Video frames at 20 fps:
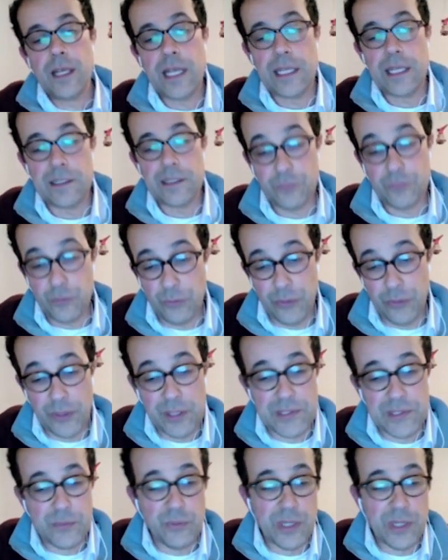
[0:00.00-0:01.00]
And with
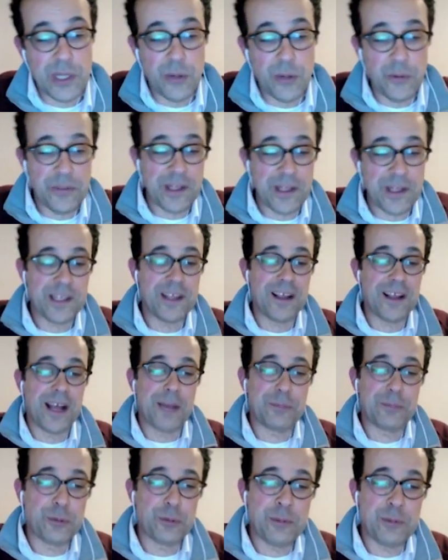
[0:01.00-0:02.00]
this, we know that
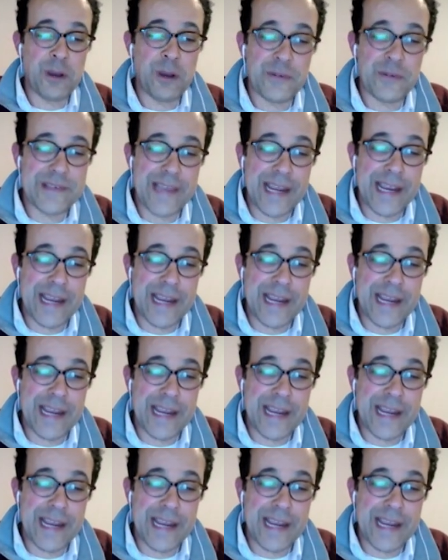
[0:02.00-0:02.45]
Abdu'l-Bahá was